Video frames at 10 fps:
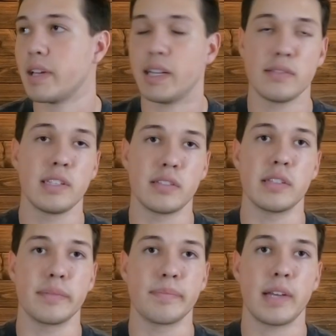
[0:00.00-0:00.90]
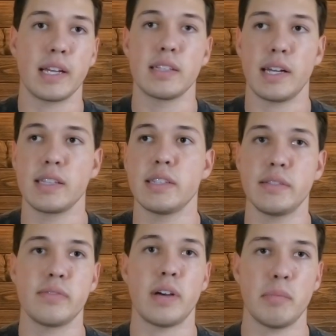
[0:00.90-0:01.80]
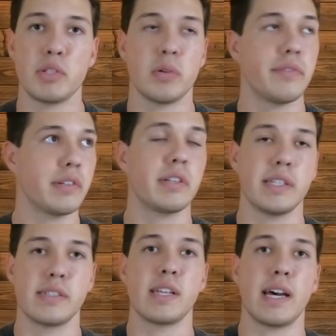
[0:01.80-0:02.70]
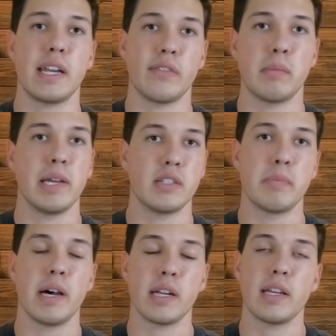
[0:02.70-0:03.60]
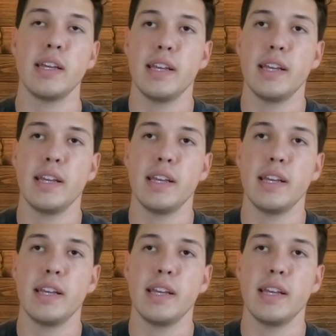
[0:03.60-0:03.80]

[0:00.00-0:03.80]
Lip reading: Literally, I'm a 12-year-old inside of a man's body.